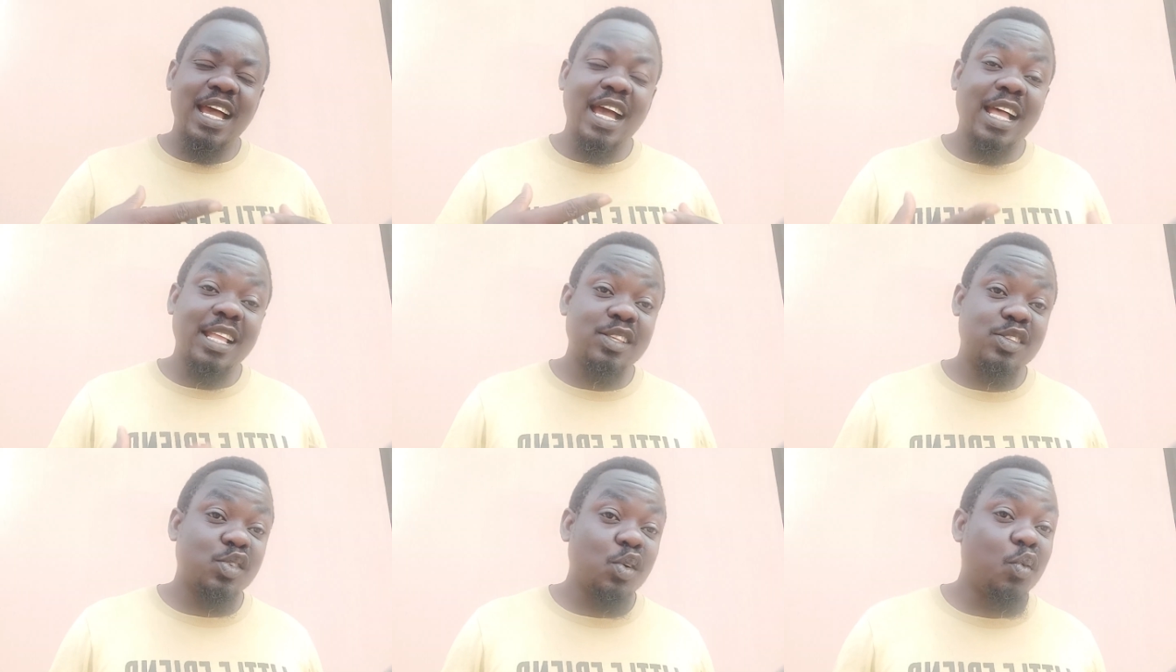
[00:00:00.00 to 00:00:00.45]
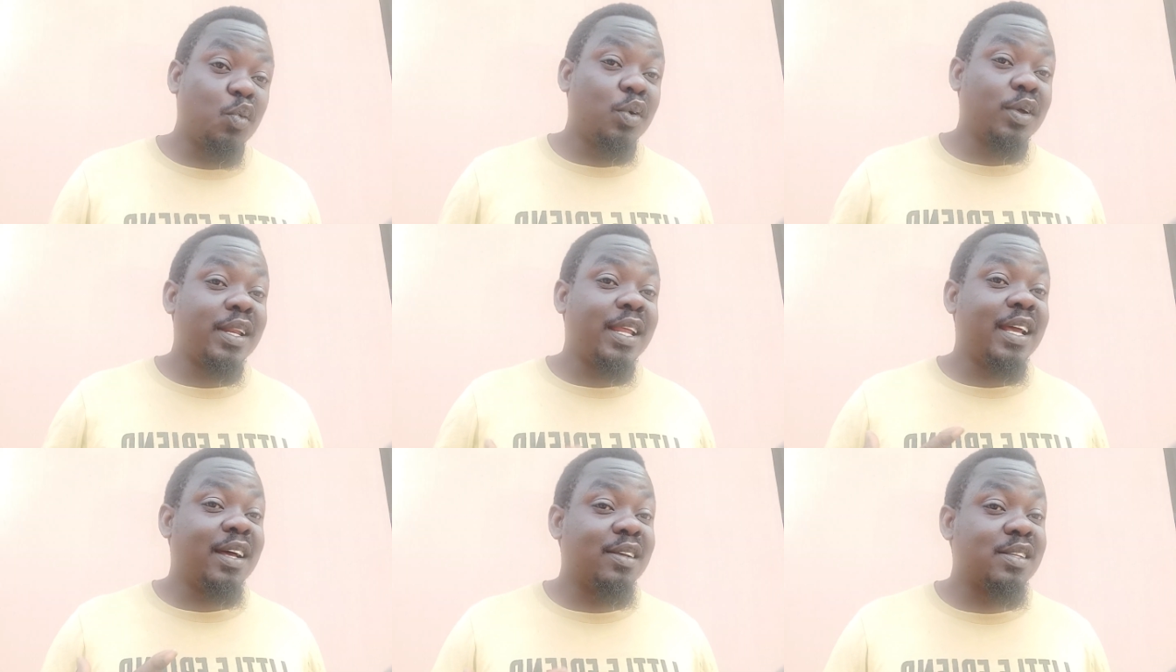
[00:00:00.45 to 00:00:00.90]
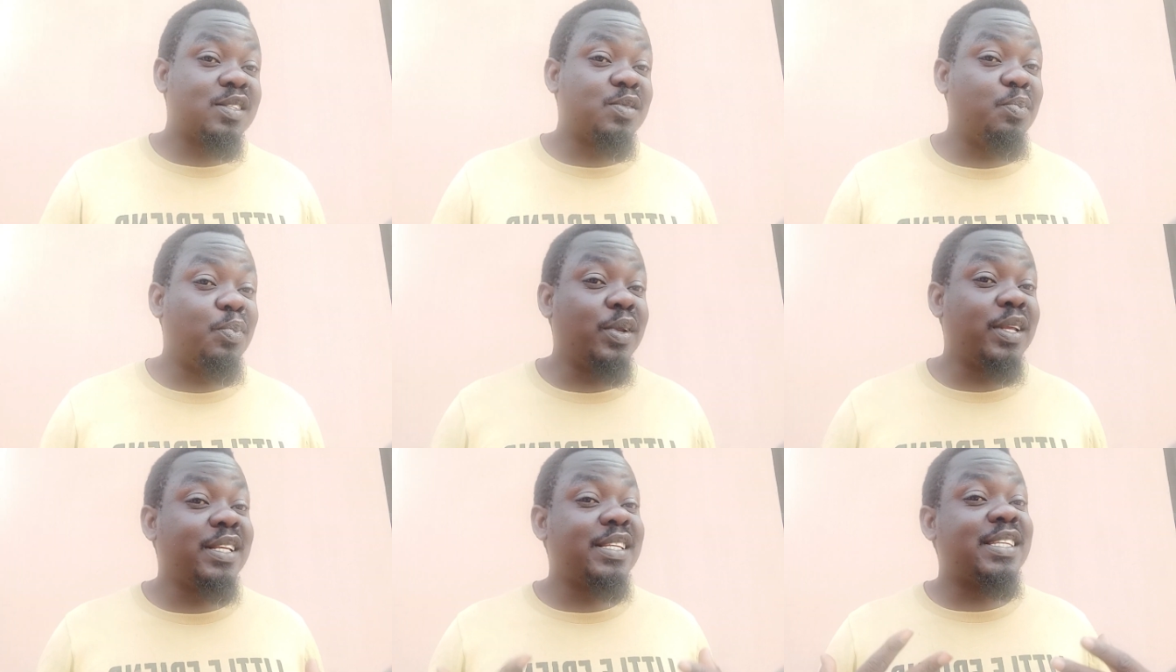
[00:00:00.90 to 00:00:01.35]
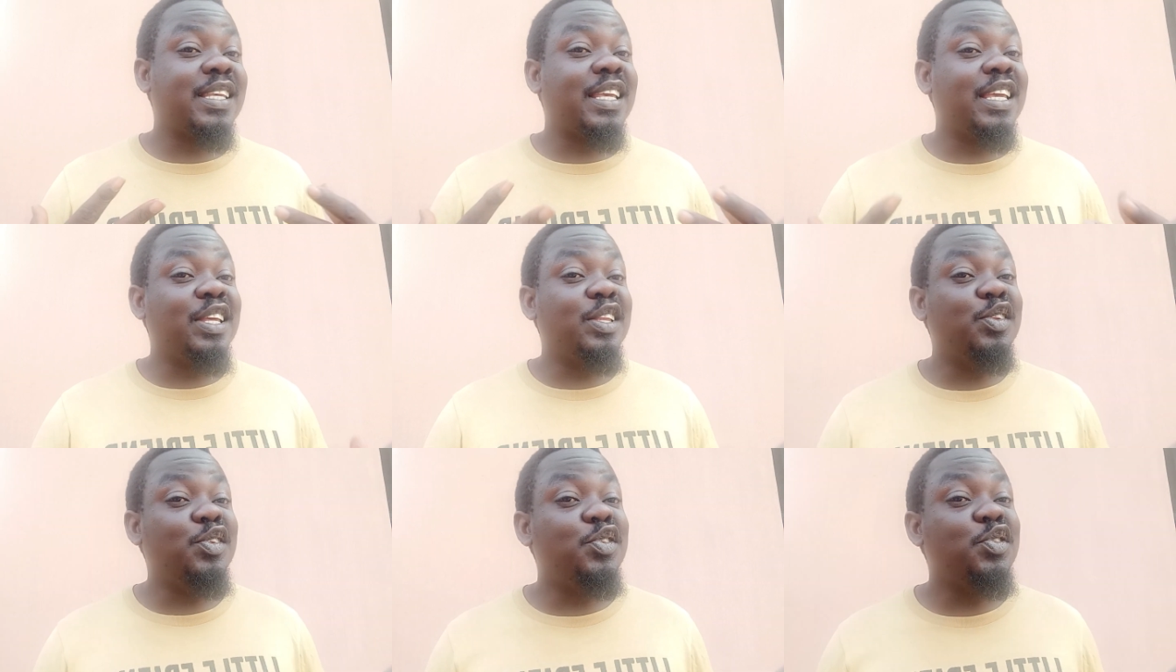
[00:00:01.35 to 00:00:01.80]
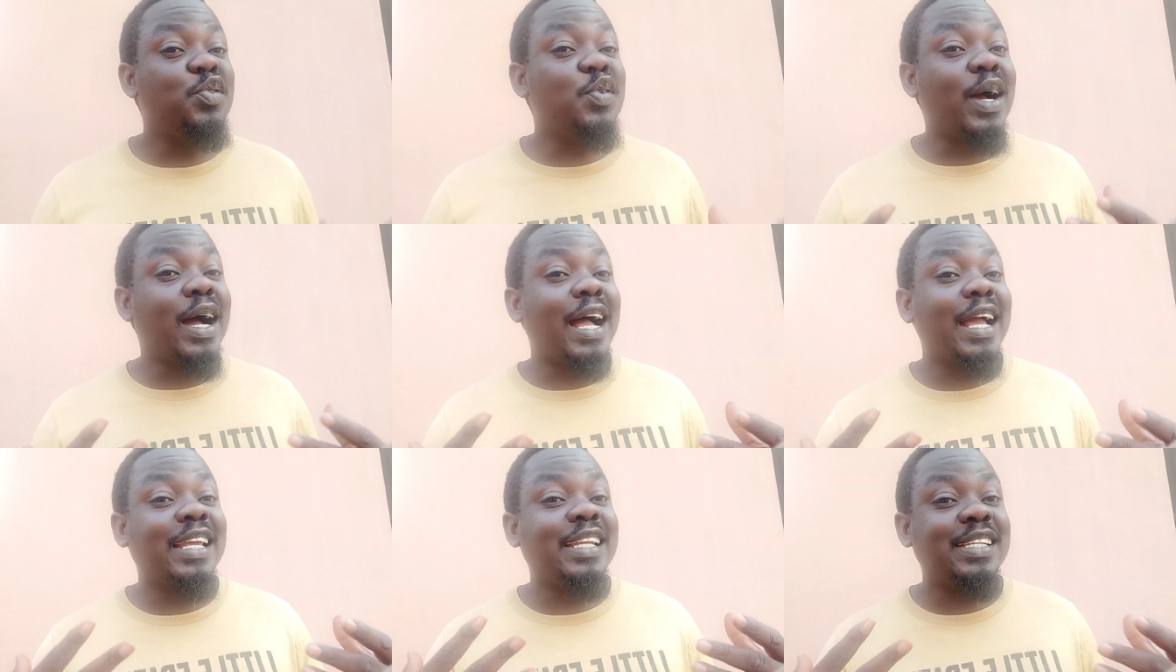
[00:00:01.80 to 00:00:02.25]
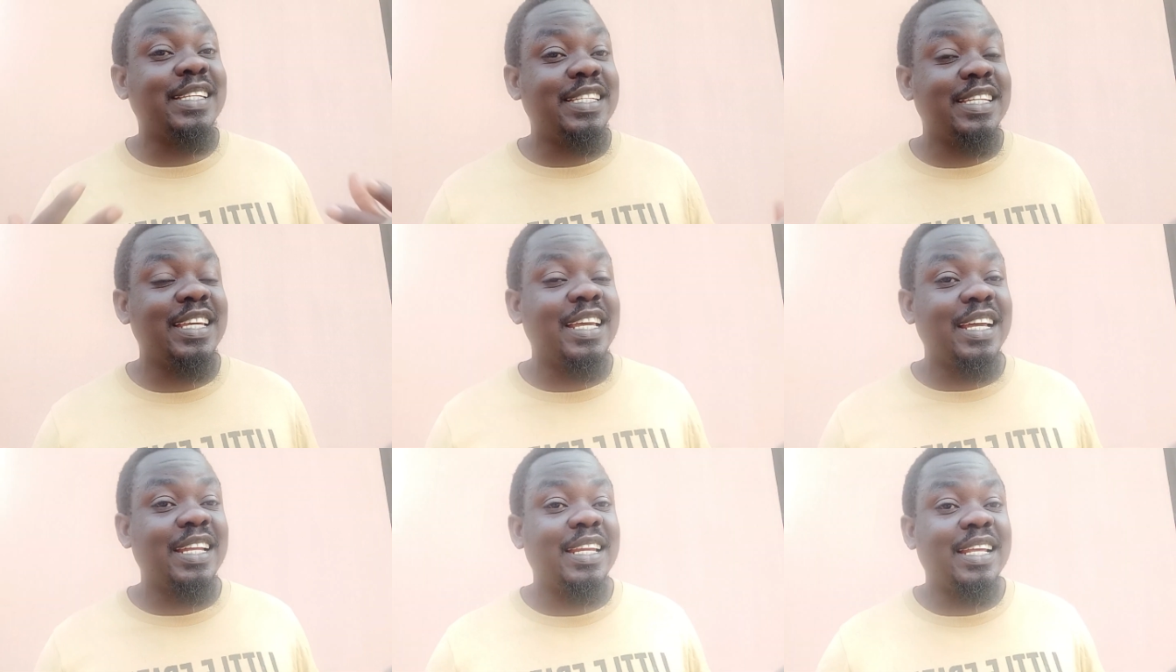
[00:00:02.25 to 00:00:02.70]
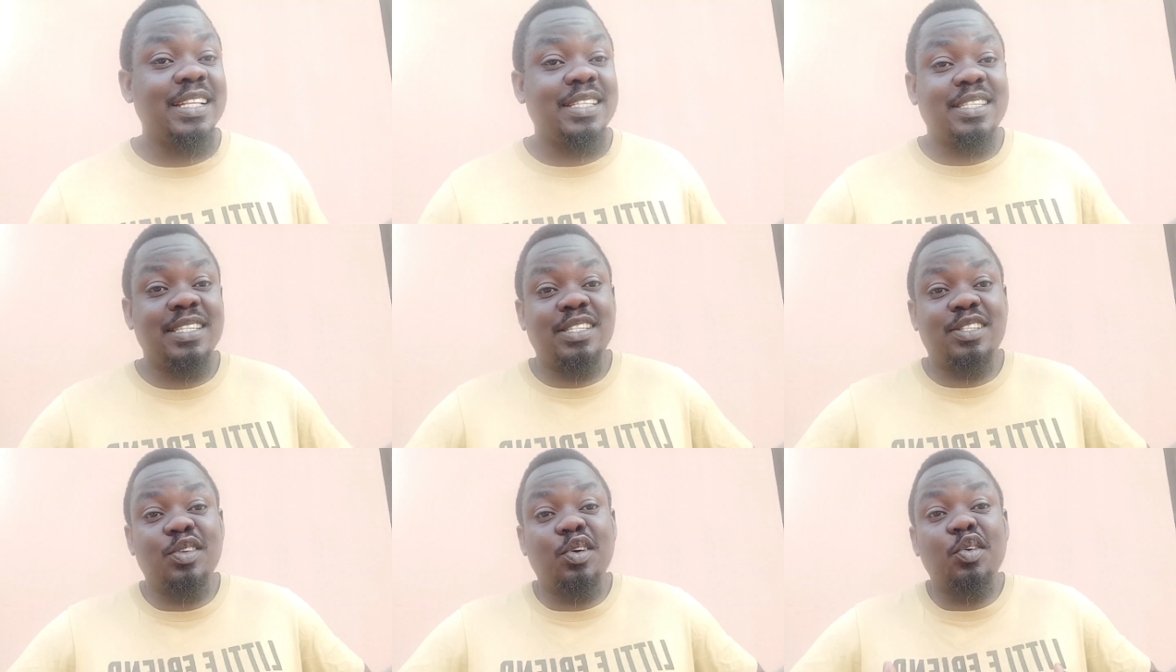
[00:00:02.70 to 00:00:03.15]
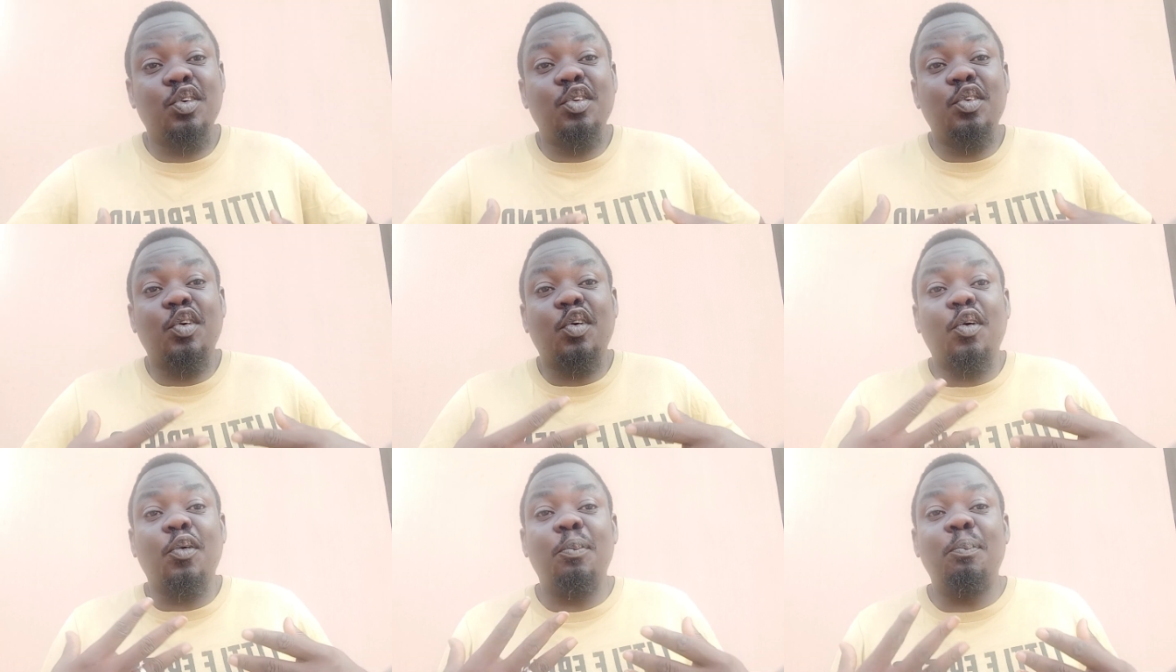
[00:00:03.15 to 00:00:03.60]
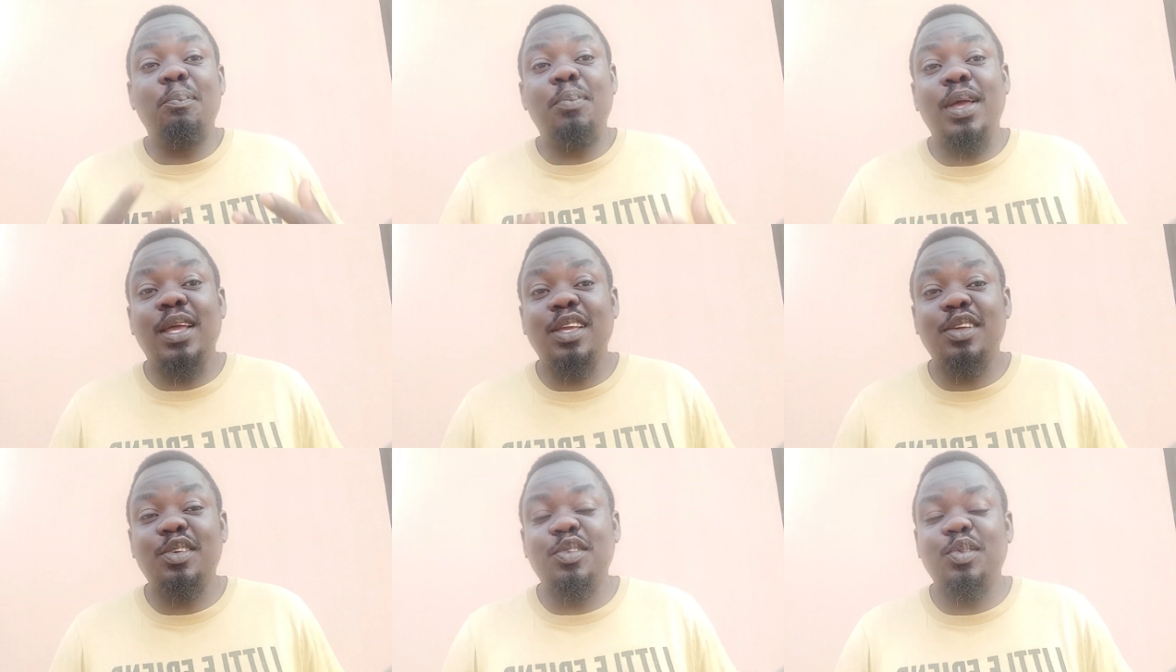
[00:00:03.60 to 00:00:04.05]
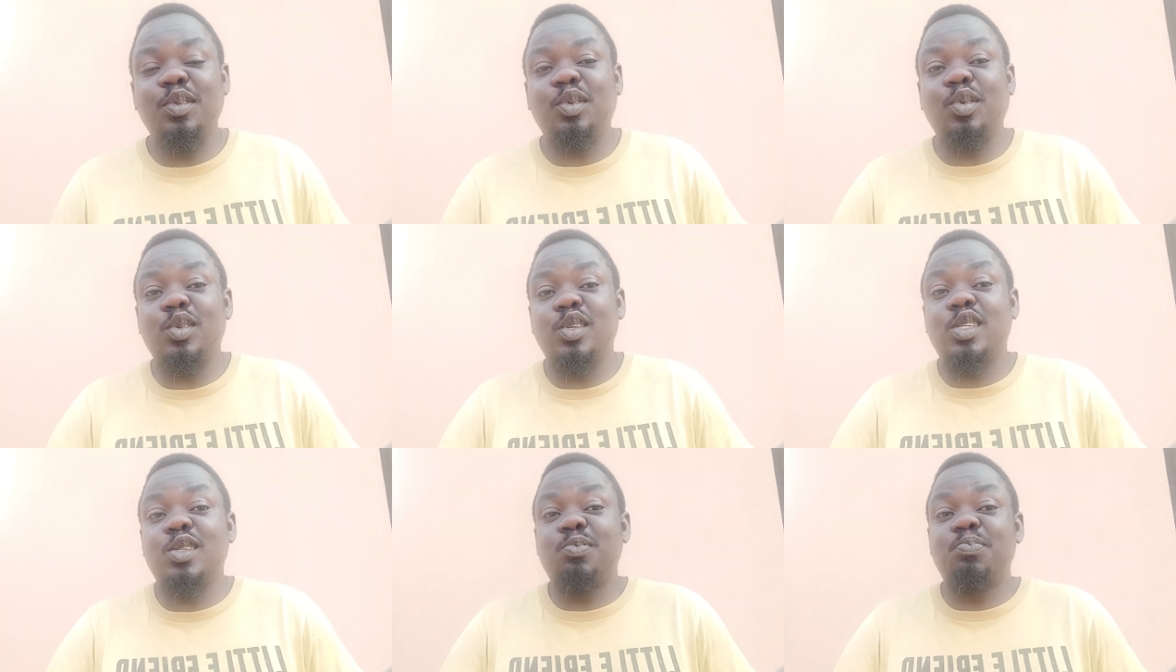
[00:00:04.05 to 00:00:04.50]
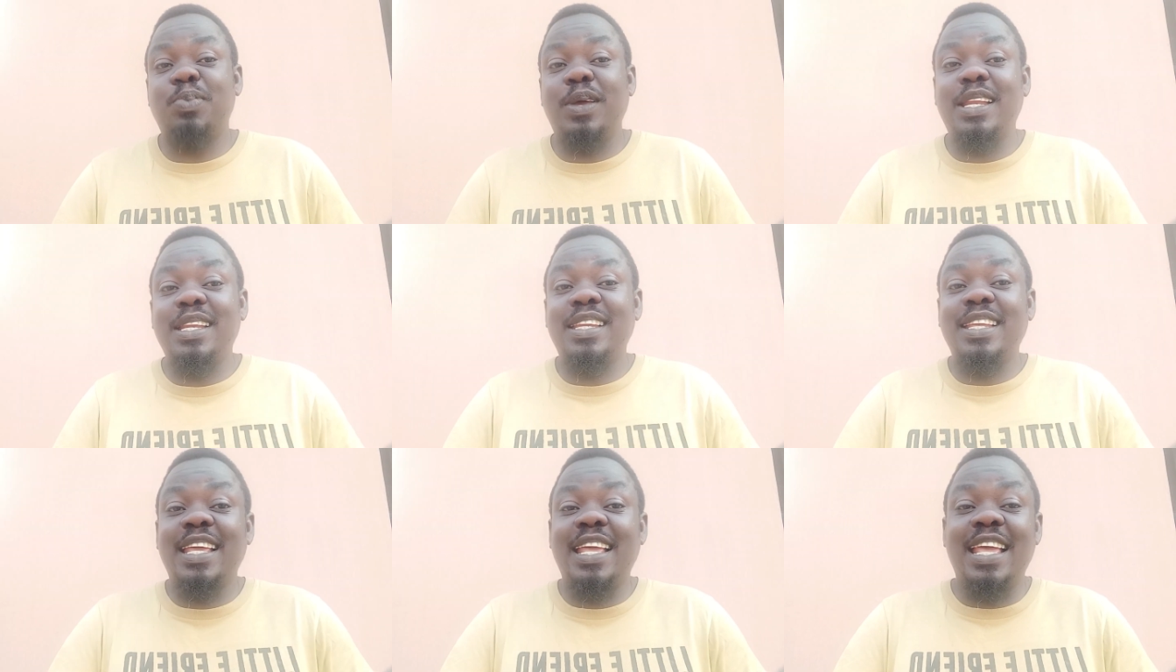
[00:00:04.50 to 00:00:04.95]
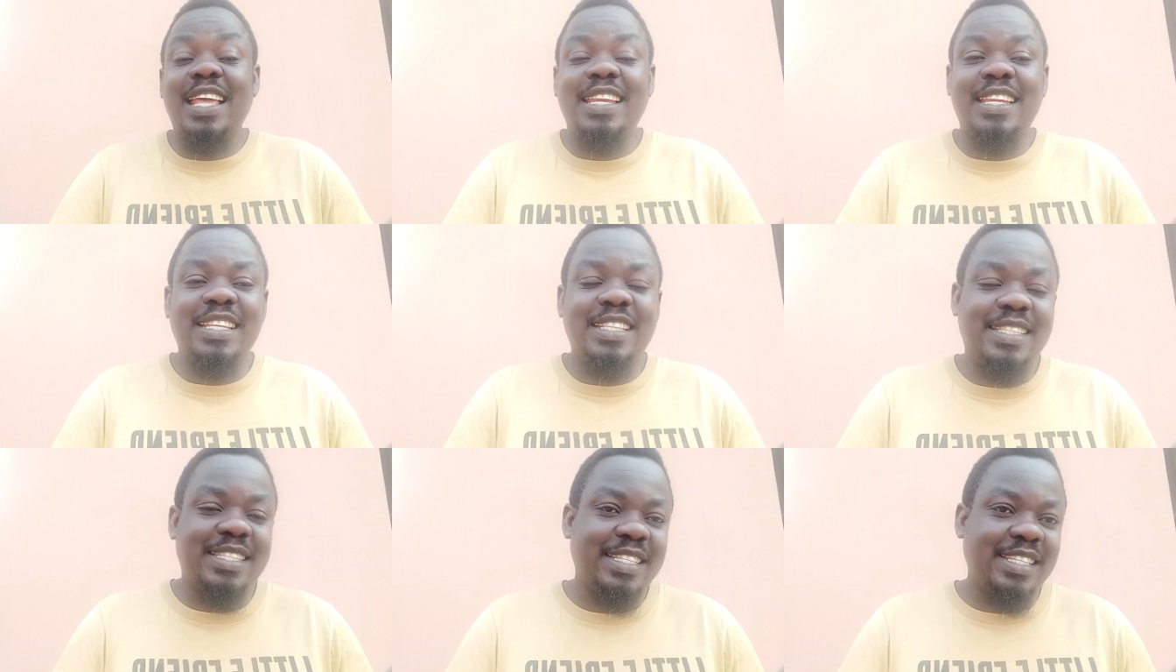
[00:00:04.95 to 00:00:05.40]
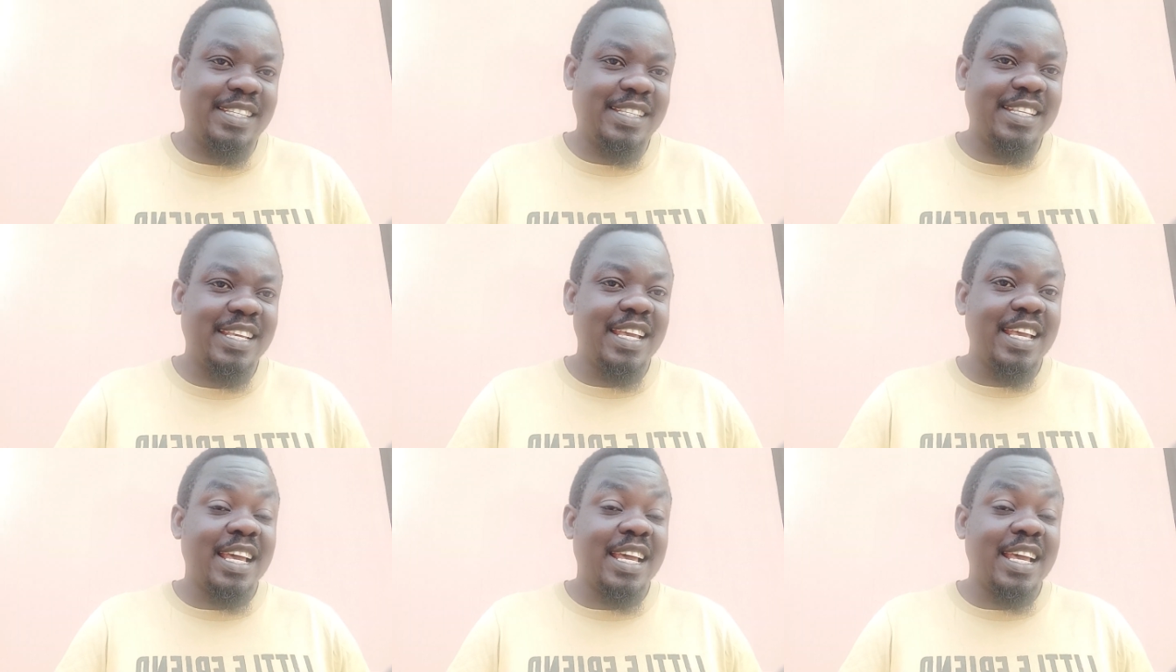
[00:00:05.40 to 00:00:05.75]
and someone else brings a new idea that is not going to compare you to spend anything